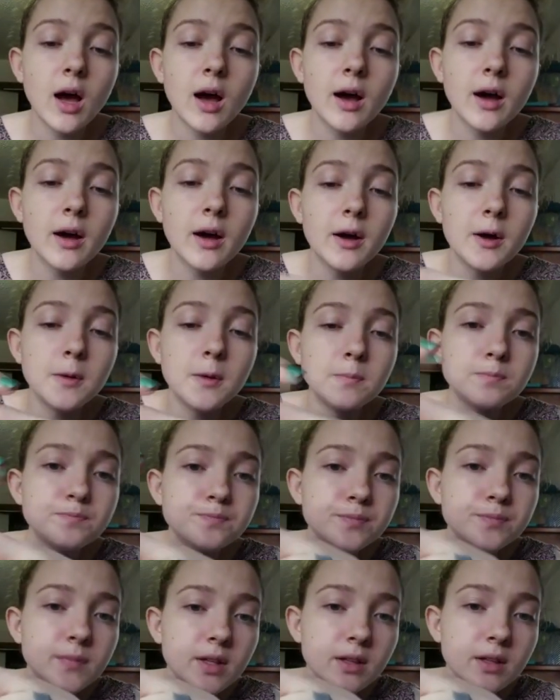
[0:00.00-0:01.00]

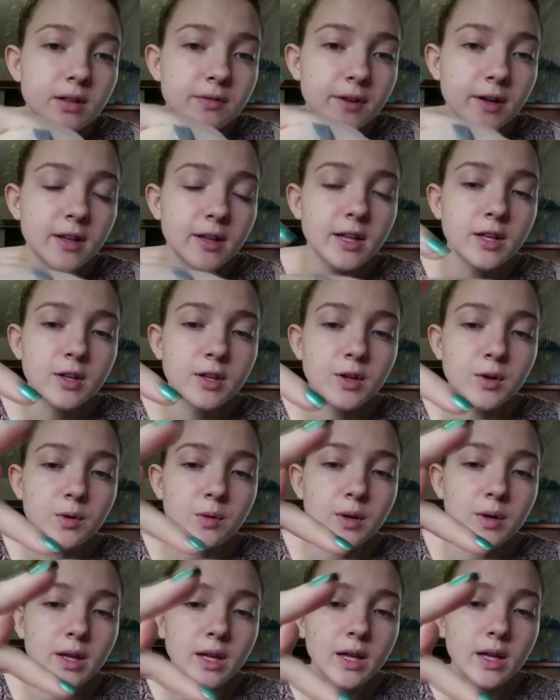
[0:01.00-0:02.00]
It's fairly
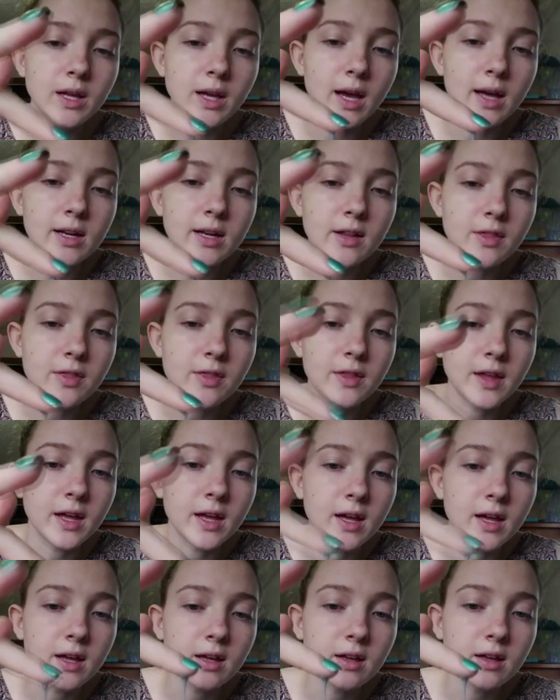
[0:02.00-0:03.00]
gooey, kind of
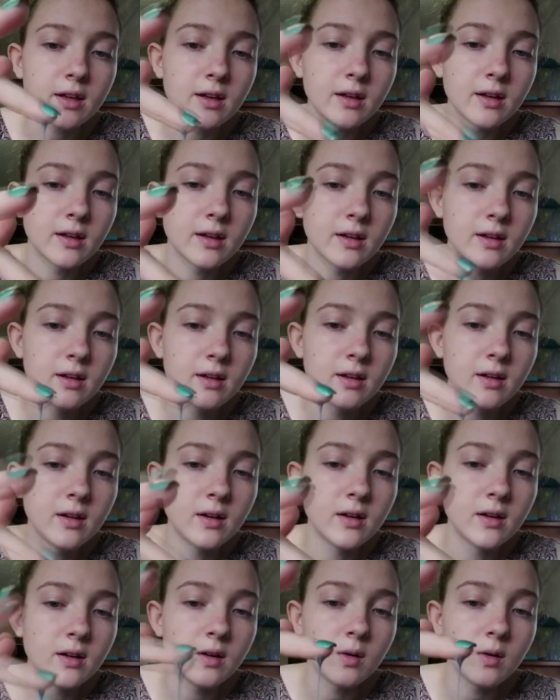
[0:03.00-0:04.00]
thick.
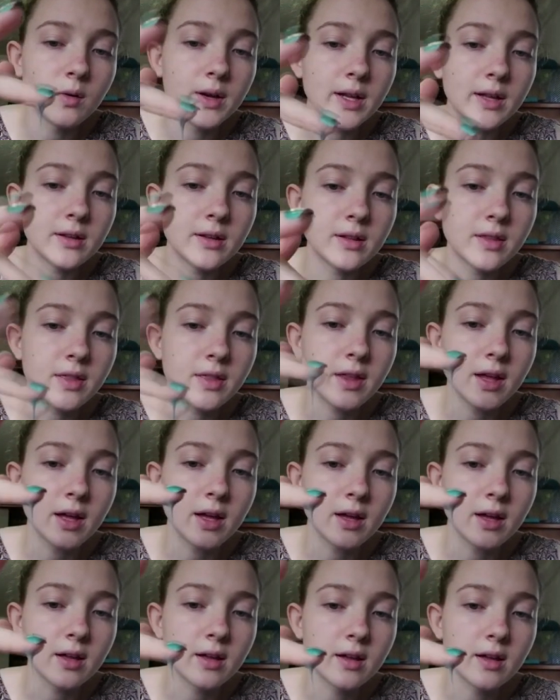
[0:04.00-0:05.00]
What is
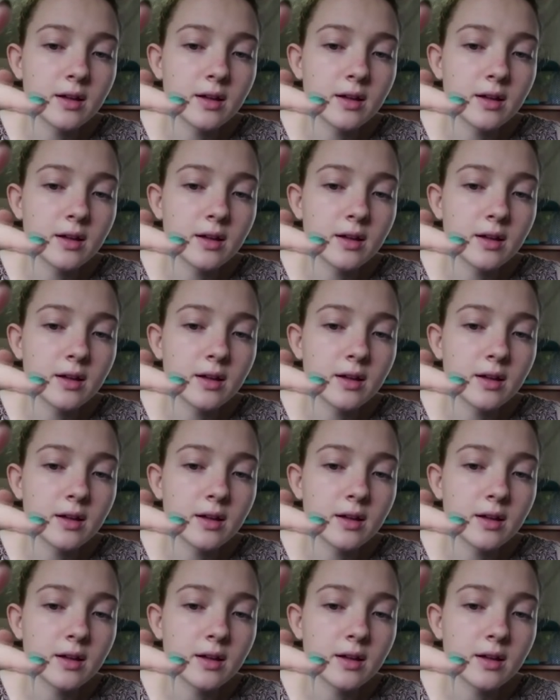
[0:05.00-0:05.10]
thick?